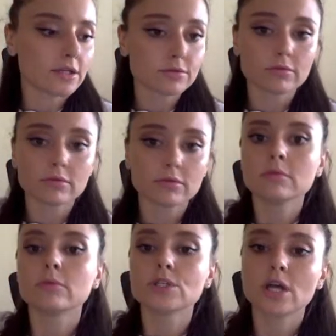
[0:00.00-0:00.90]
tool
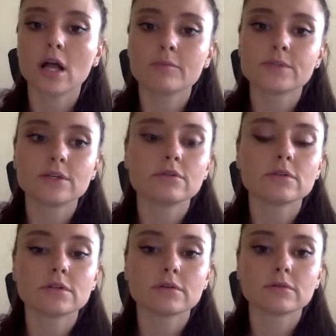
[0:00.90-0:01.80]
which helps you
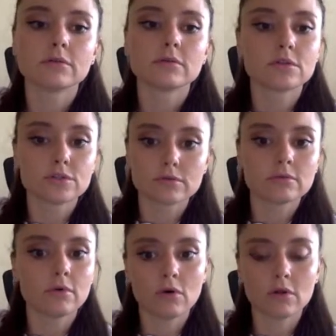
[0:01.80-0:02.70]
to do
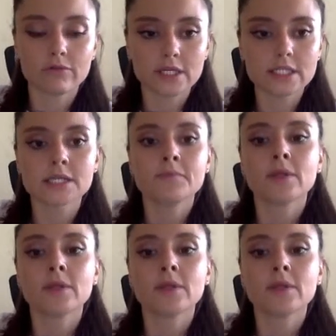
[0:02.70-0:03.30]
all of this